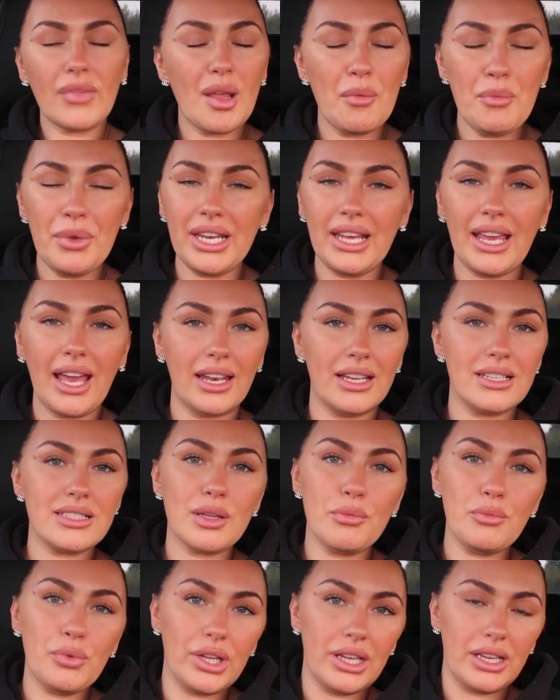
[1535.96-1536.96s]
But again, it's
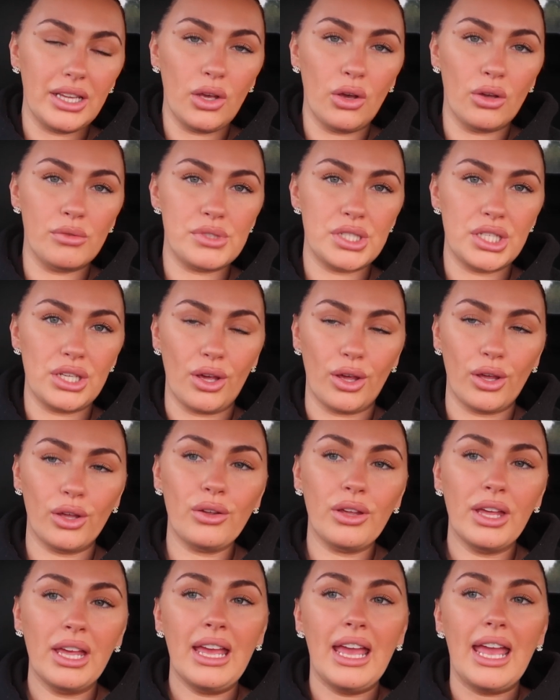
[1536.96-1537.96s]
completely up to
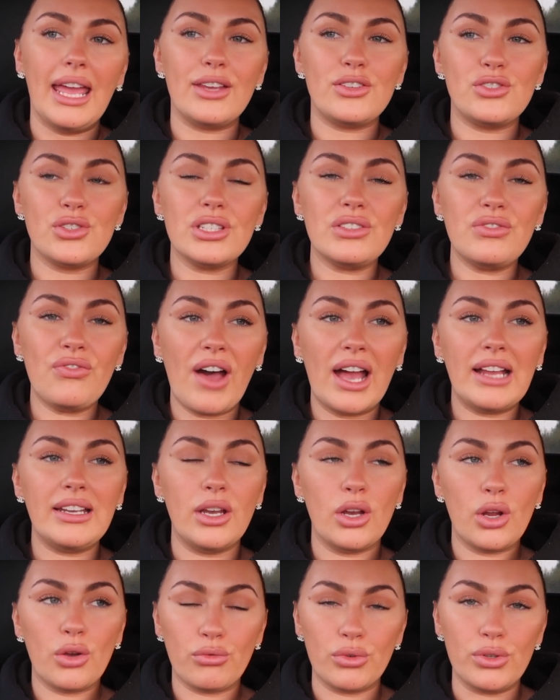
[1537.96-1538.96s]
you. It's just
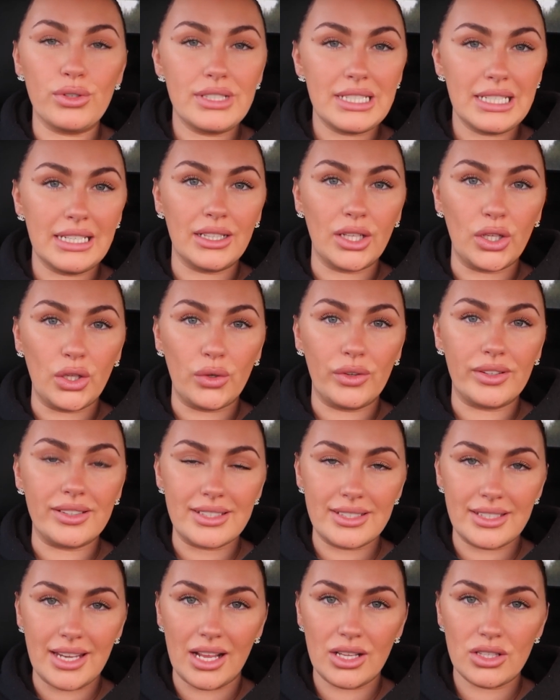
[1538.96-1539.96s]
finding a routine that you
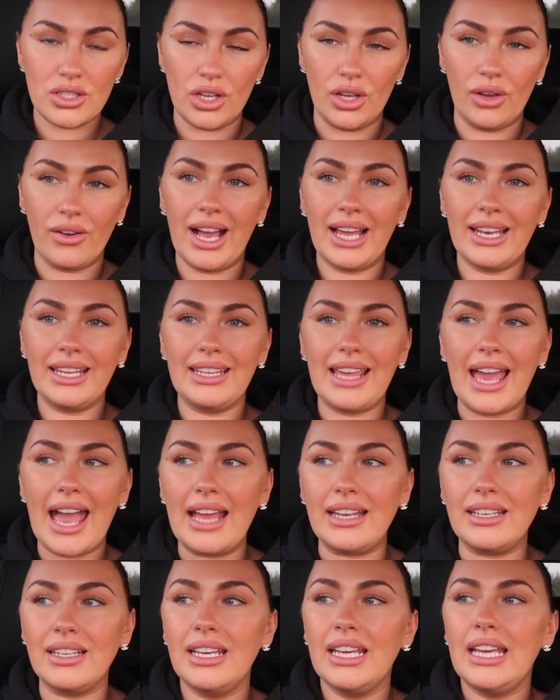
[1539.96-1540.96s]
can stick to. And
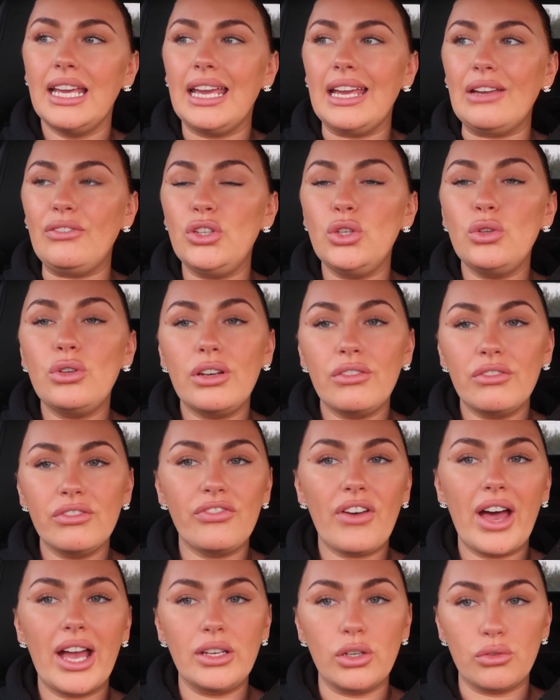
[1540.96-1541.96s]
again, if you can
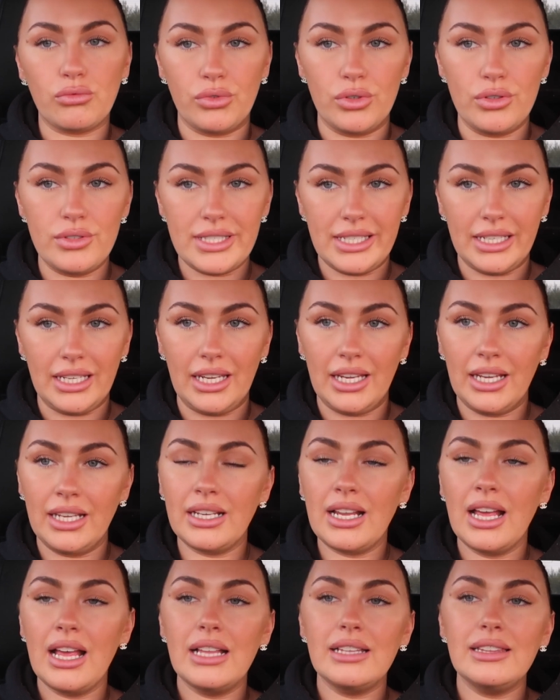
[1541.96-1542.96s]
find a
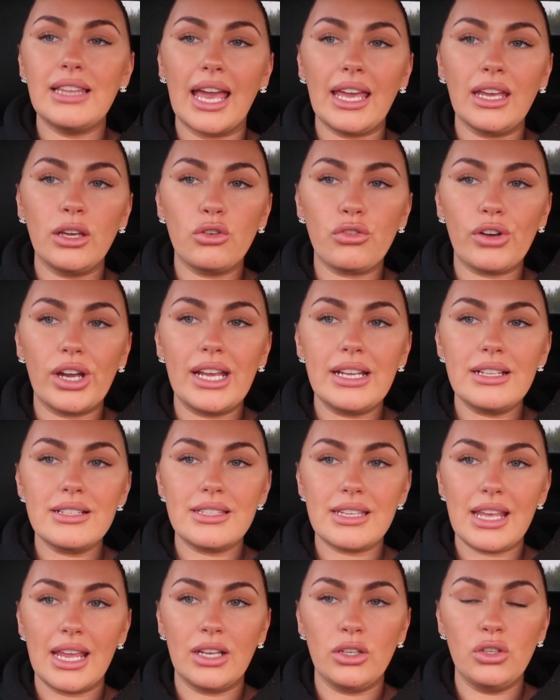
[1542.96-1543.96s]
routine that
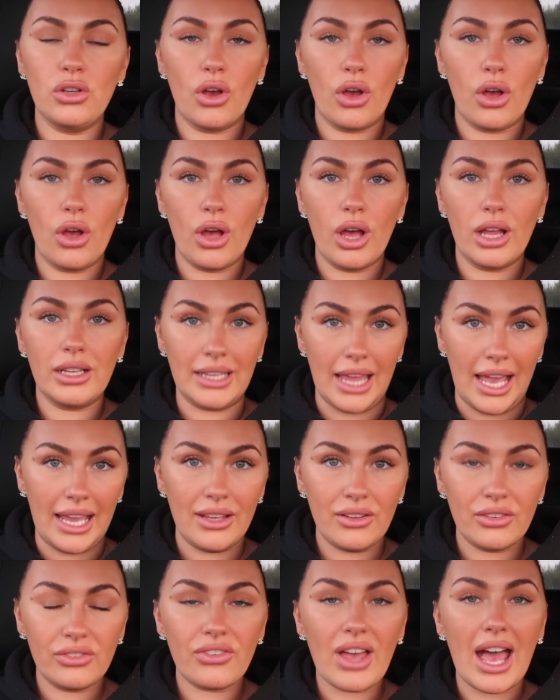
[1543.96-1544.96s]
ingrains in your
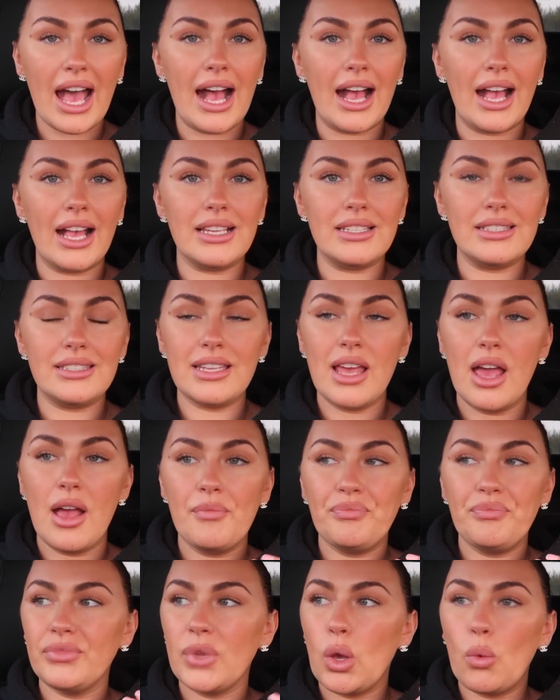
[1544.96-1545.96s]
life as
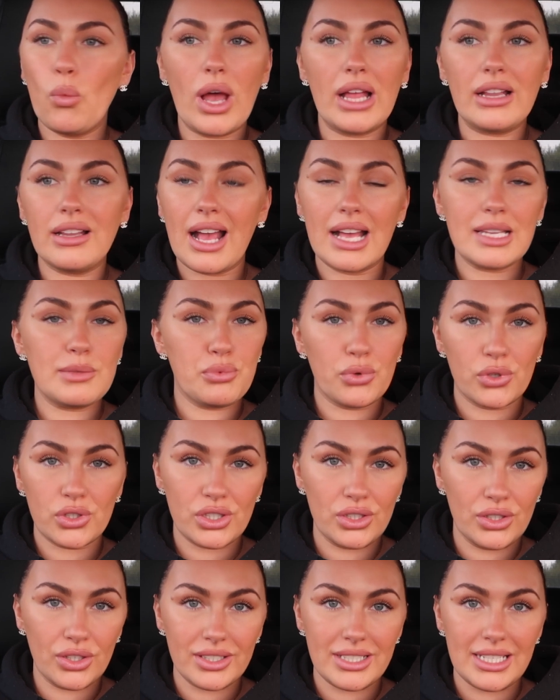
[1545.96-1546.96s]
well as
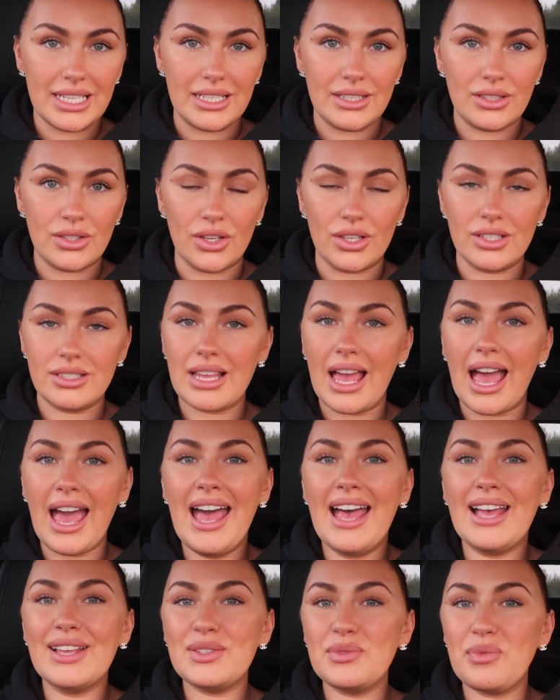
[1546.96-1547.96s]
brushing your teeth does,
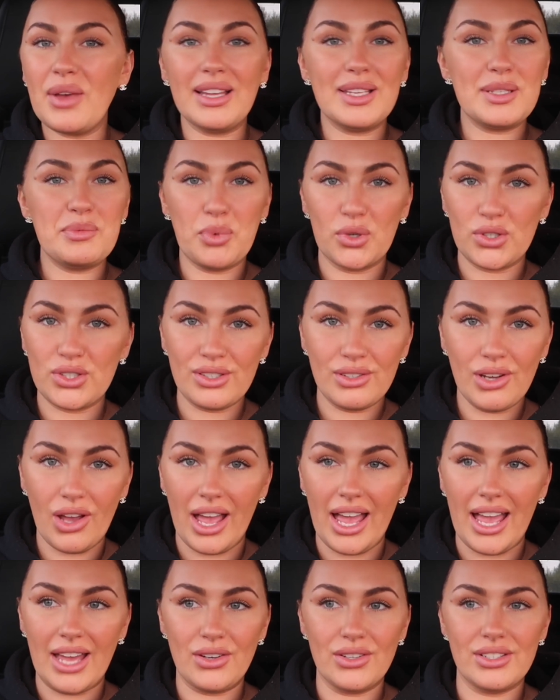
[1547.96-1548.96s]
as well as brushing
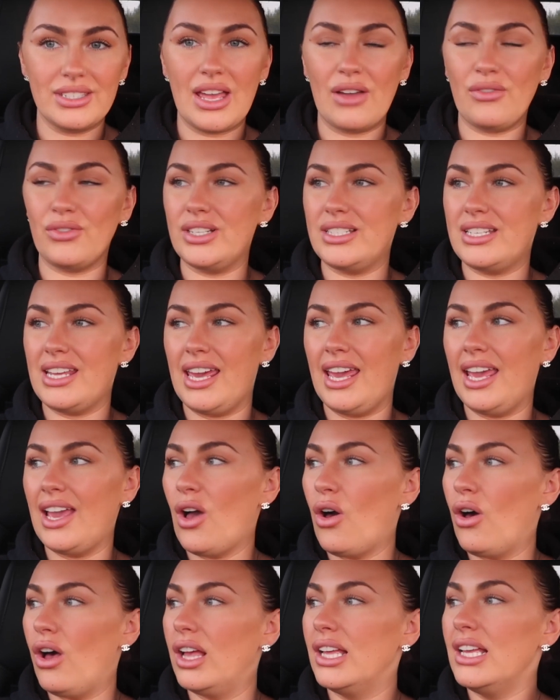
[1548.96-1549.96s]
your hair does every
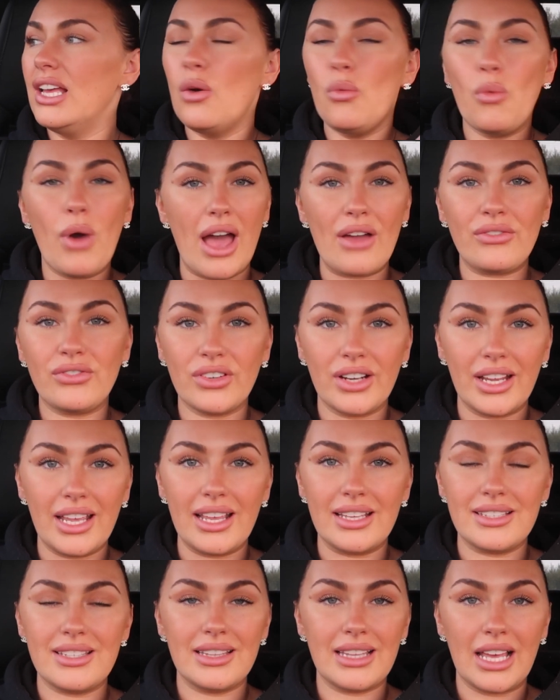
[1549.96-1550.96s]
day, or whatever it
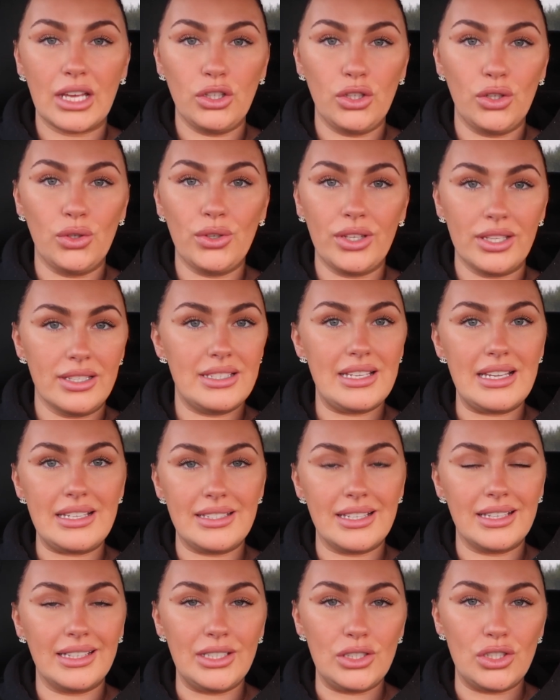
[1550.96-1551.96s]
is that you
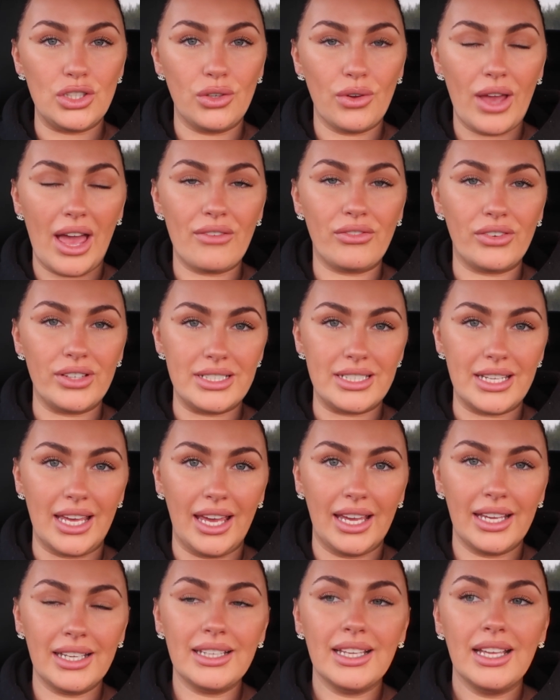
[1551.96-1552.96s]
consistently do every
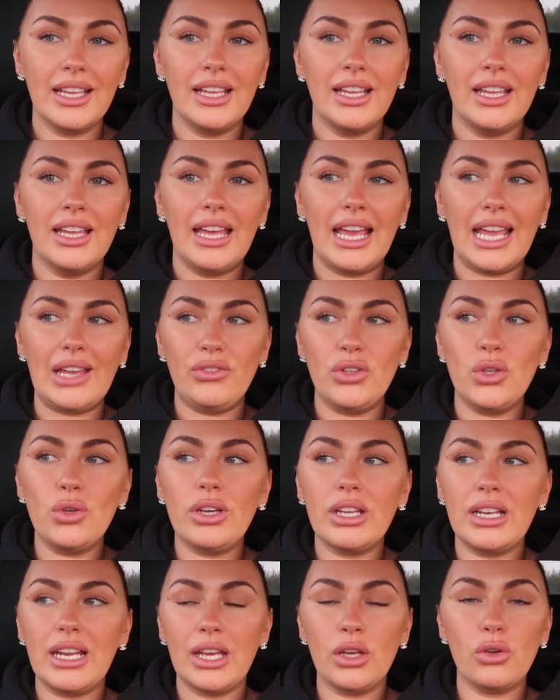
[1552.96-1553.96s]
day, if you
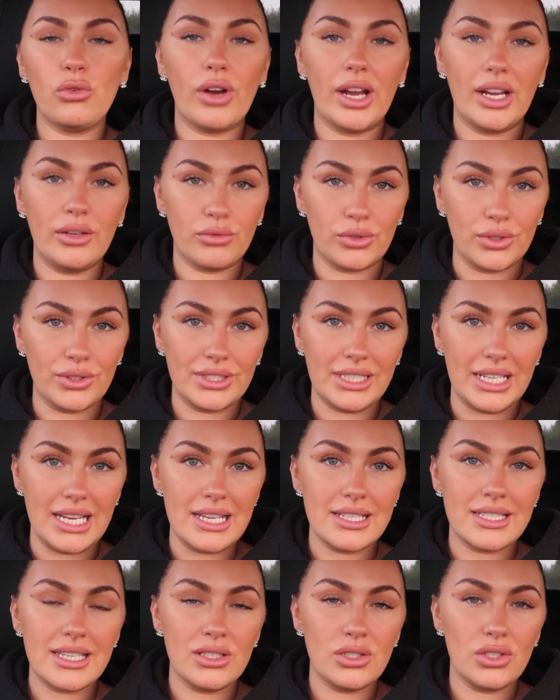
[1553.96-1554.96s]
can ingrain
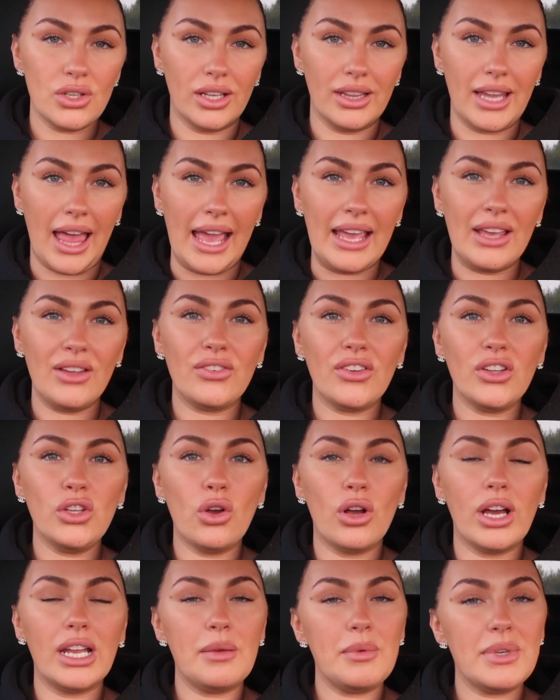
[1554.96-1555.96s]
routines into your life,
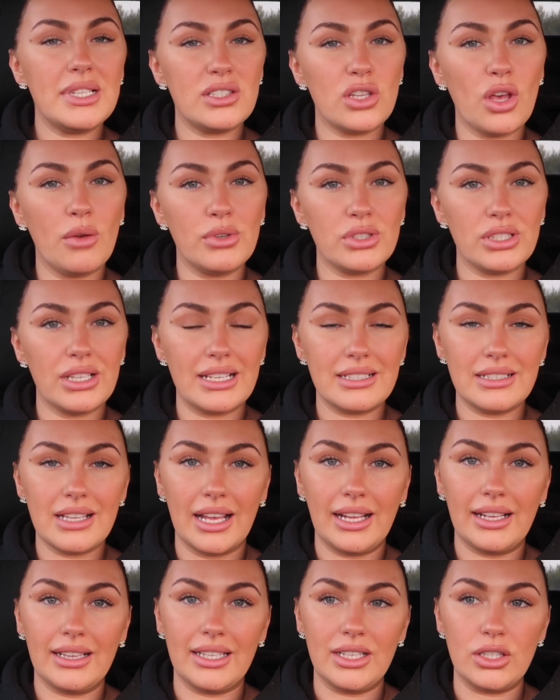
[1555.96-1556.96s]
you're going to be so much less
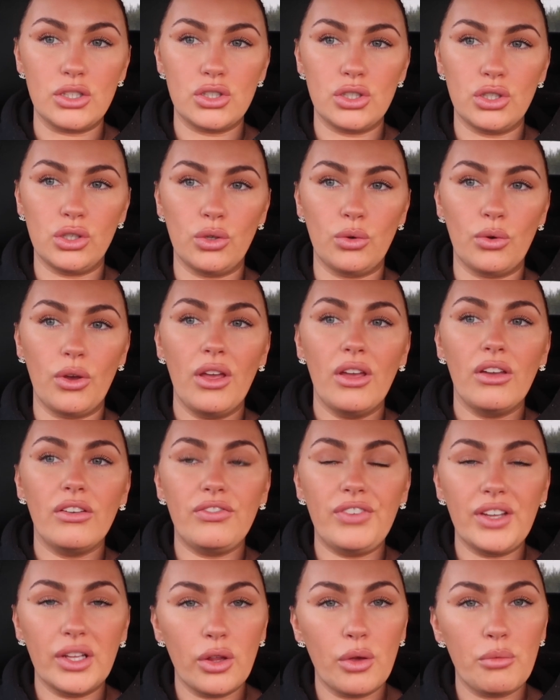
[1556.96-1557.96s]
likely to
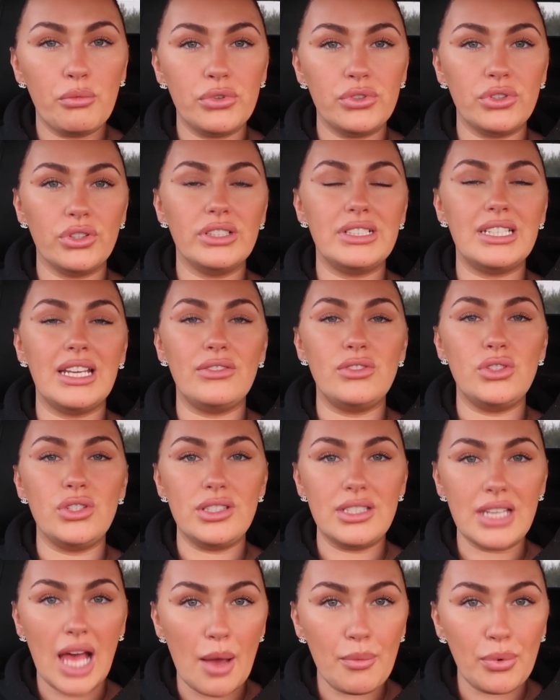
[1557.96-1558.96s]
feel unproductive, to
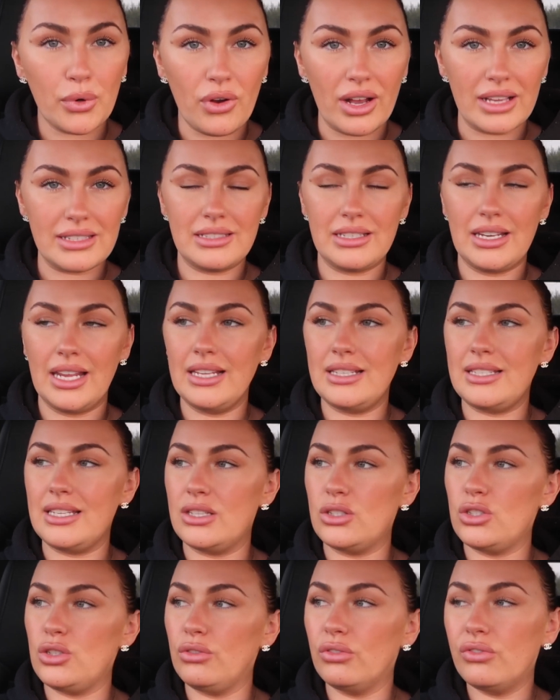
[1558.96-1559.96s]
start
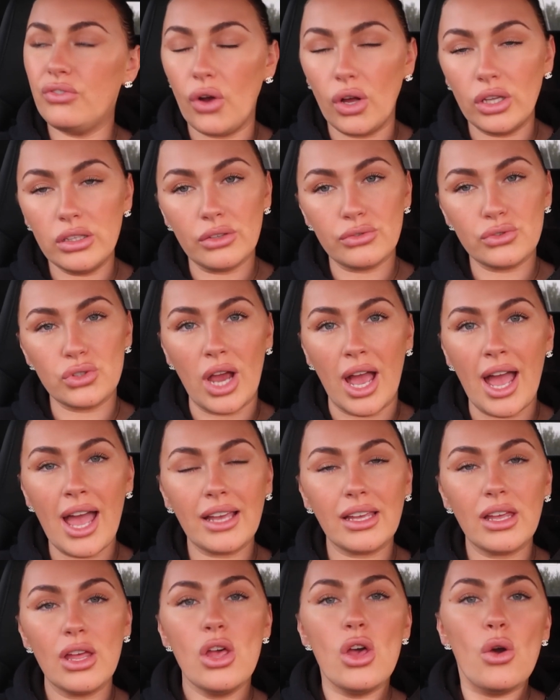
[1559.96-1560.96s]
procrastinating, to fall off
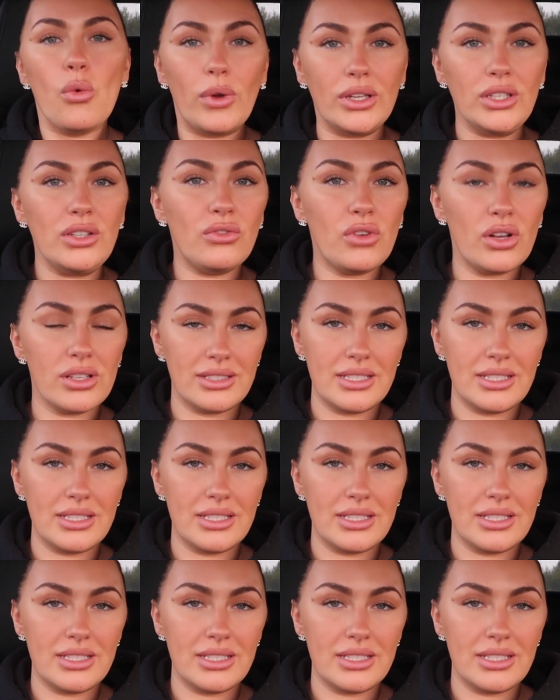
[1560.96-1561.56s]
track, when you've got